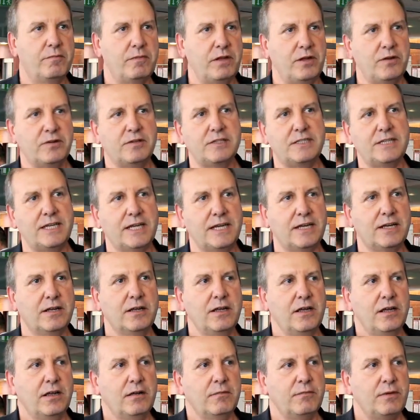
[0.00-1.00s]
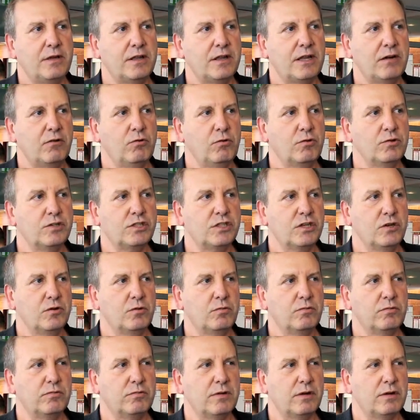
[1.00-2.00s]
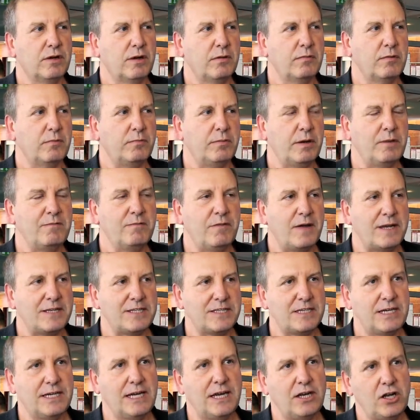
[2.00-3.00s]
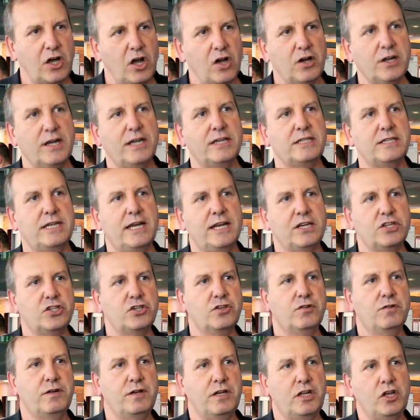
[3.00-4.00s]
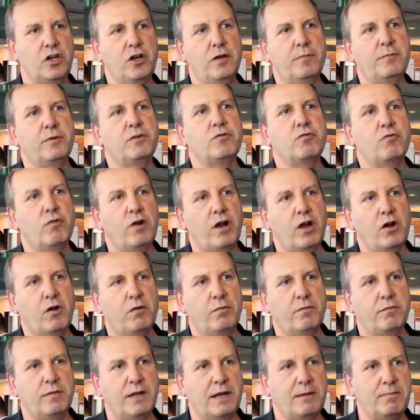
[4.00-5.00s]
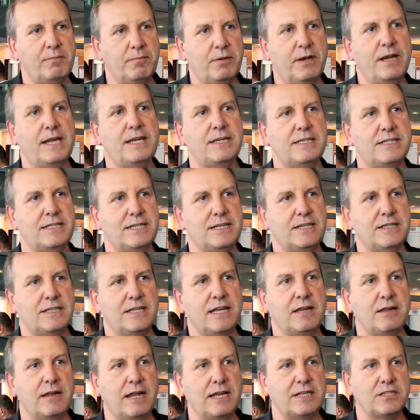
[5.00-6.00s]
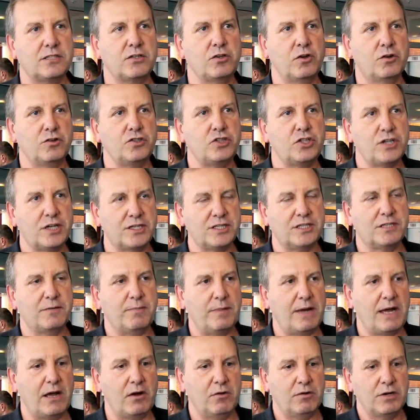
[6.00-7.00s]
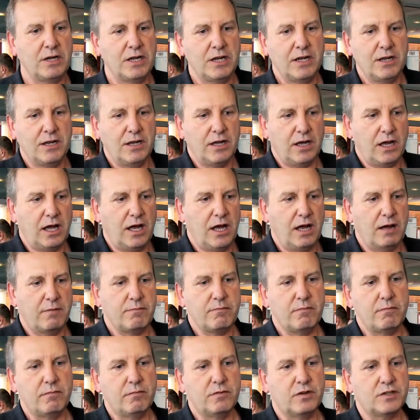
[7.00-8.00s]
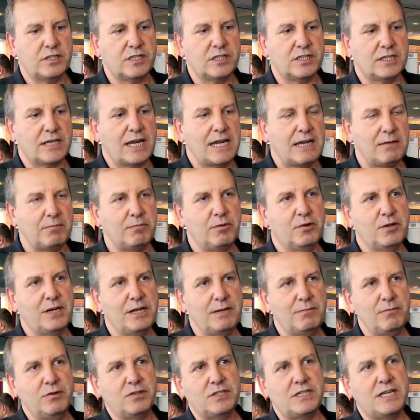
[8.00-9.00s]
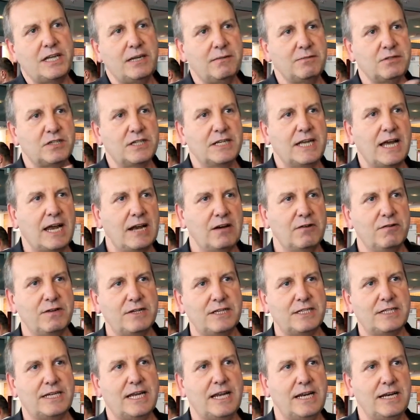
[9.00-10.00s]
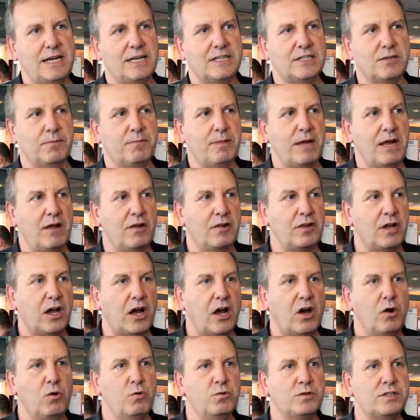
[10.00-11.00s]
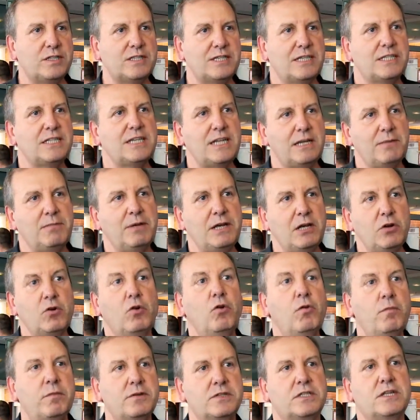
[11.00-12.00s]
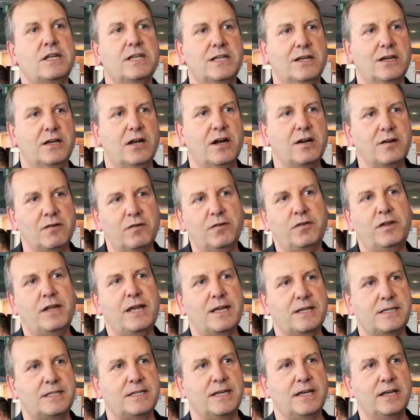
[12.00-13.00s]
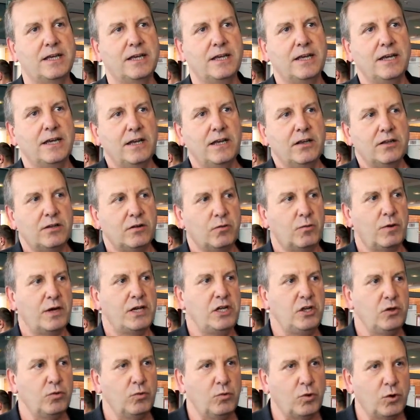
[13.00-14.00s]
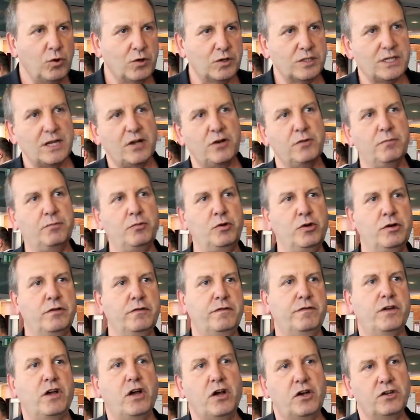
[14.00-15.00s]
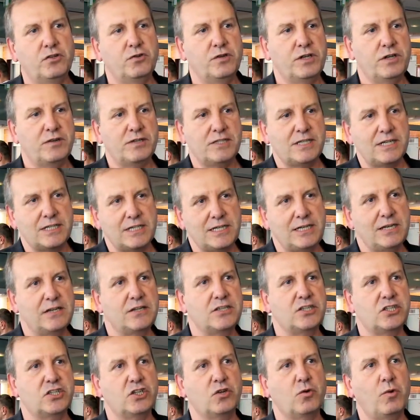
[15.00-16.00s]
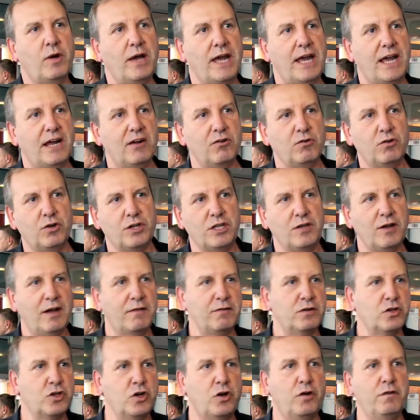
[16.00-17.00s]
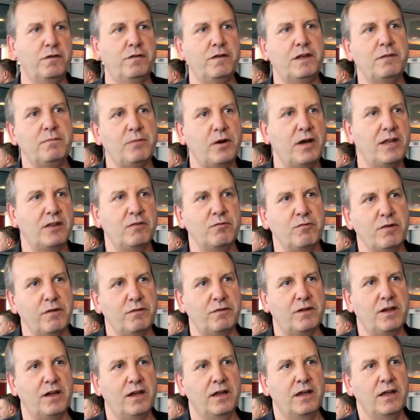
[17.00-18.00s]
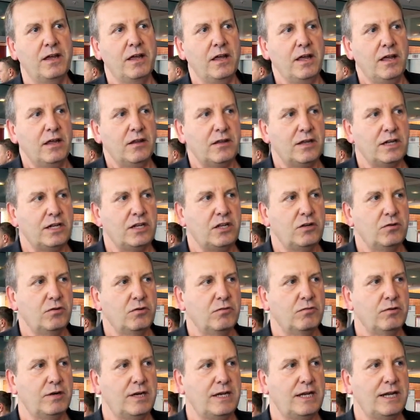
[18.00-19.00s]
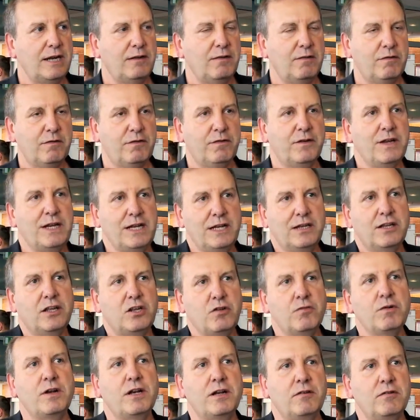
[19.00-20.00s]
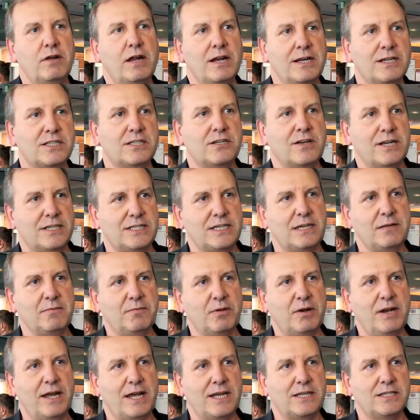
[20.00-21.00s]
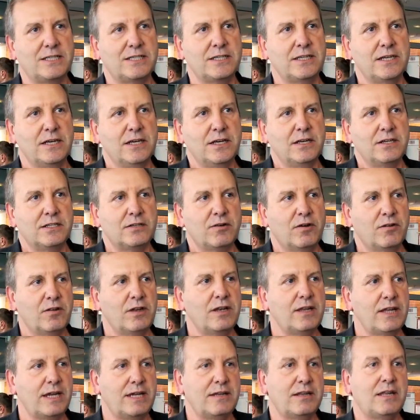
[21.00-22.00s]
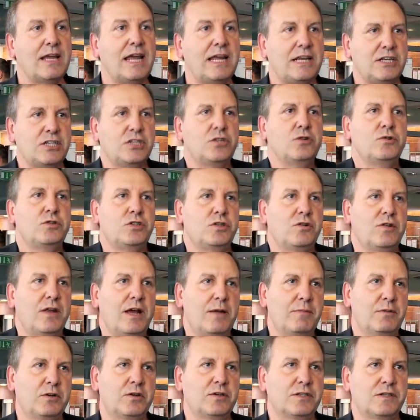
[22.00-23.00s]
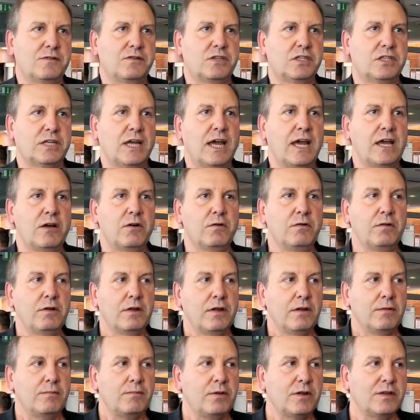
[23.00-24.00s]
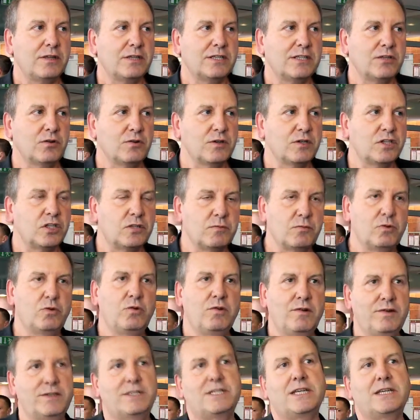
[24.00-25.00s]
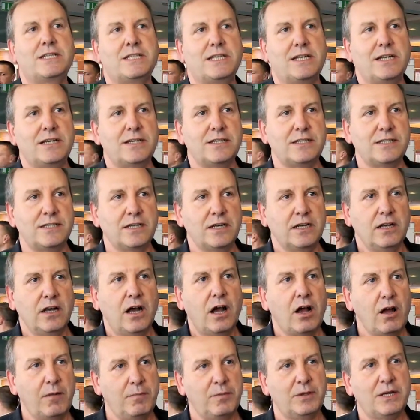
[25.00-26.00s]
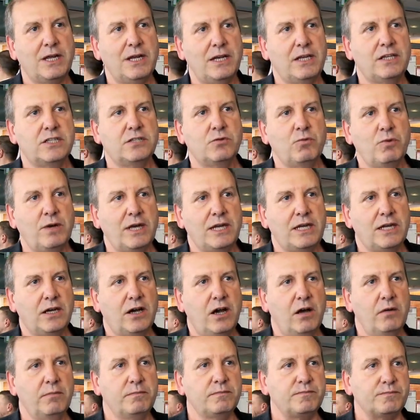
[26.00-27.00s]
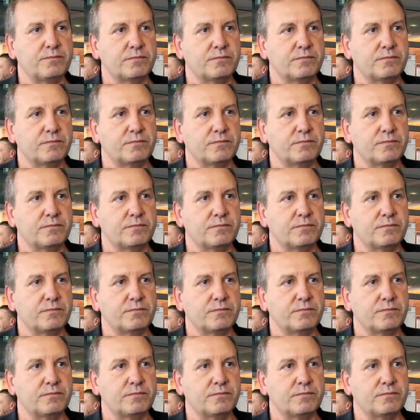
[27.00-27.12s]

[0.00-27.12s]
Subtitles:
music, but they're also investing in architecture in the urban realm, in places. It's not just about the state putting museums and galleries in. It's about the whole city being almost like a kind of theatre, that when you walk down a boulevard, or you sit in a square, or you have a coffee by the river, that you are really feeling that you're in an exciting place. So I think they do that because of scale, but the sort of smaller cities are beginning to wake up